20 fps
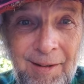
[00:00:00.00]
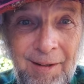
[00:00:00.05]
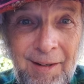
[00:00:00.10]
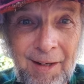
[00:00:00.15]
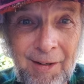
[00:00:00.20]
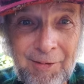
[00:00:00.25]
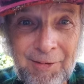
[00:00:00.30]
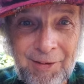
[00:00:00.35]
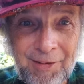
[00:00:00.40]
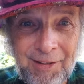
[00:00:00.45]

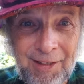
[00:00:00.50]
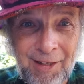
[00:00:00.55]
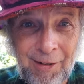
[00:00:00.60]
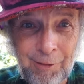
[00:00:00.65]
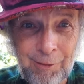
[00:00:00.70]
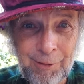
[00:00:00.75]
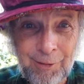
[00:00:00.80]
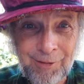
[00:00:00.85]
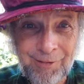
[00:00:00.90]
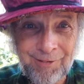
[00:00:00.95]
as an
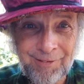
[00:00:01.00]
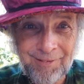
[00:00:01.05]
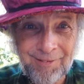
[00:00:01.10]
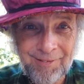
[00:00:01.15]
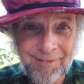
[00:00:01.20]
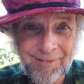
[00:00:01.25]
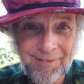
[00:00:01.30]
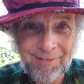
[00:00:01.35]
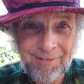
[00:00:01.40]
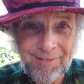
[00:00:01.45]
elder,
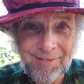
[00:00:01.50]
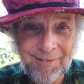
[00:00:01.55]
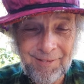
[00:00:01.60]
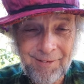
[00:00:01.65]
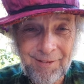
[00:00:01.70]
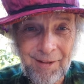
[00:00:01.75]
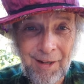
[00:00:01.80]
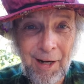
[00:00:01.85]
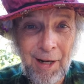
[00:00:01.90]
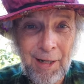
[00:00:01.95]

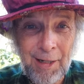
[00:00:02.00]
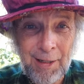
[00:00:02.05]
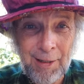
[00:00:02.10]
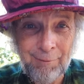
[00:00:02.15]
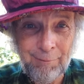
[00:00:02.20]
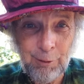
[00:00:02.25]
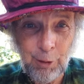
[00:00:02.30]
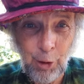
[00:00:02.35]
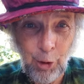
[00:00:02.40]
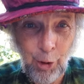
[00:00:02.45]
I
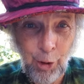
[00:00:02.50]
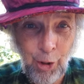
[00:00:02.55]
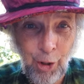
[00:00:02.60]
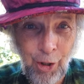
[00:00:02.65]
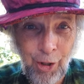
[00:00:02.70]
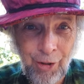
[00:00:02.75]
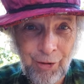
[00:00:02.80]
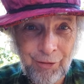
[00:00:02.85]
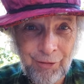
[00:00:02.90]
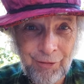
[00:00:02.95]
have
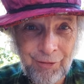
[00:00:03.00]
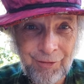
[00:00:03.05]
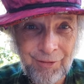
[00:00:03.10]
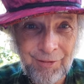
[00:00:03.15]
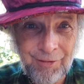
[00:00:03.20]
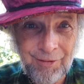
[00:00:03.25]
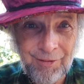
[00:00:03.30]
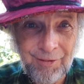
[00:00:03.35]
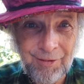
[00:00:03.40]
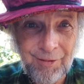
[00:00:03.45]
lost
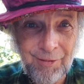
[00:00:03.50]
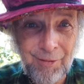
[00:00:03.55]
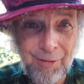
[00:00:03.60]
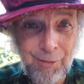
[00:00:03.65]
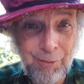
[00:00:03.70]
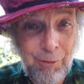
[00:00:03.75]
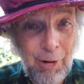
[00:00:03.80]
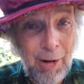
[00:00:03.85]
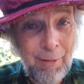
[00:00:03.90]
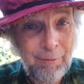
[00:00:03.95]

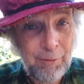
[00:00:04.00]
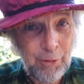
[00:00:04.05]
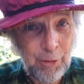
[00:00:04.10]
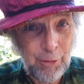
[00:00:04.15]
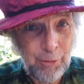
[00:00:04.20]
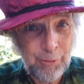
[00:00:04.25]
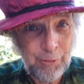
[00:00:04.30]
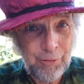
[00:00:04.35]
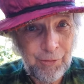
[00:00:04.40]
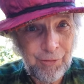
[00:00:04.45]
the
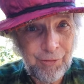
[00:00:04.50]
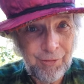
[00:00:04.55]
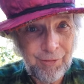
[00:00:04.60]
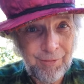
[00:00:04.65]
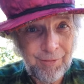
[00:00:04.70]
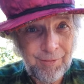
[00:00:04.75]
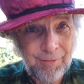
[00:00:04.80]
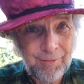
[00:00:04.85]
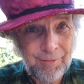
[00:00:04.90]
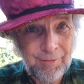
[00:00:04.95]
refuge
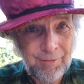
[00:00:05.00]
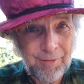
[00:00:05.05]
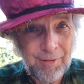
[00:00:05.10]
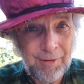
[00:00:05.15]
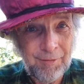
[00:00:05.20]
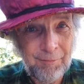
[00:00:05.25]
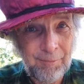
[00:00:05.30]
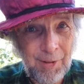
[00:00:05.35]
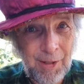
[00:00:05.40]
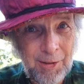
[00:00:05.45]

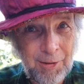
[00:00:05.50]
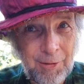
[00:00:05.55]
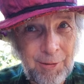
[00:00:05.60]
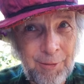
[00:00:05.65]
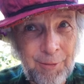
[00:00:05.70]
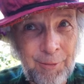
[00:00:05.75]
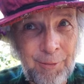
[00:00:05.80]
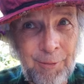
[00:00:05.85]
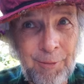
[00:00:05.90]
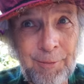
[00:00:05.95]
of my
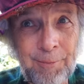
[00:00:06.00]
youth.